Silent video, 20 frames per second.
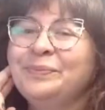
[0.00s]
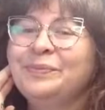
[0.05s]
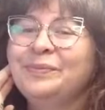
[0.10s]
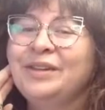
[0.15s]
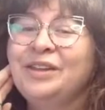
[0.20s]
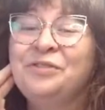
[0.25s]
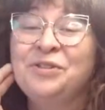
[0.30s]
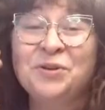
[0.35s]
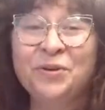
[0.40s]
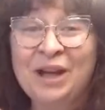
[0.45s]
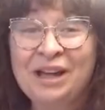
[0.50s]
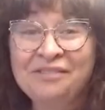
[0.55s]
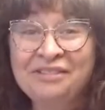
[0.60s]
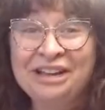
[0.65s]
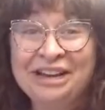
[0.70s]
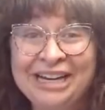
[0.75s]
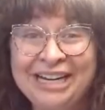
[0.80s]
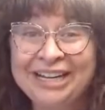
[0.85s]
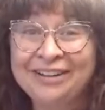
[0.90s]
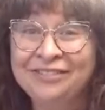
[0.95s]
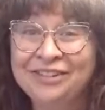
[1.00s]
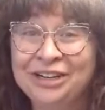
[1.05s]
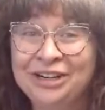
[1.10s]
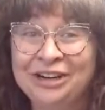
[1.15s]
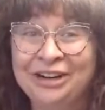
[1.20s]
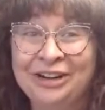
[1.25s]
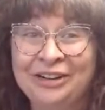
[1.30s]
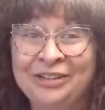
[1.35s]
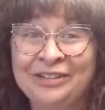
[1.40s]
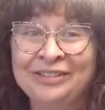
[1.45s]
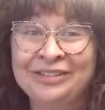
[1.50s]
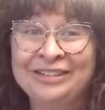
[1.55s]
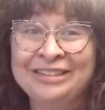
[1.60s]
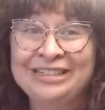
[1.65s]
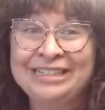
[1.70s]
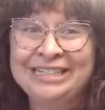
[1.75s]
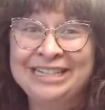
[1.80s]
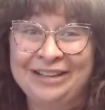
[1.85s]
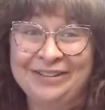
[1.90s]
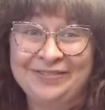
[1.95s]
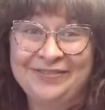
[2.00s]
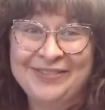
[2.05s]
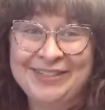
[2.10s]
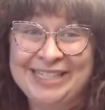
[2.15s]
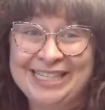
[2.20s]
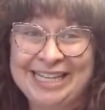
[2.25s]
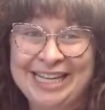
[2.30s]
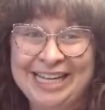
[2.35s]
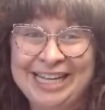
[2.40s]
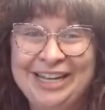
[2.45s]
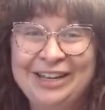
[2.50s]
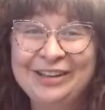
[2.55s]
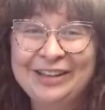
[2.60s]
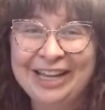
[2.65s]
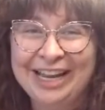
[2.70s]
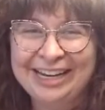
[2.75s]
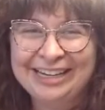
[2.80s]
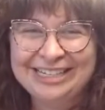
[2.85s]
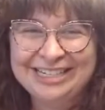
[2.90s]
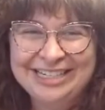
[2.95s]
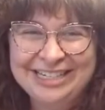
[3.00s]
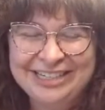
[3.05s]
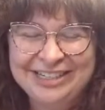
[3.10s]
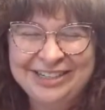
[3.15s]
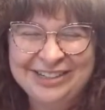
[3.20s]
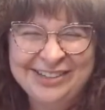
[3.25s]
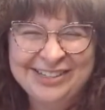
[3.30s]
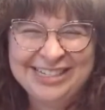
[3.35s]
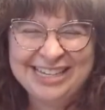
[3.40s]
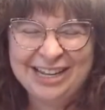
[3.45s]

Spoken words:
If you have any of your own tips that you like to use,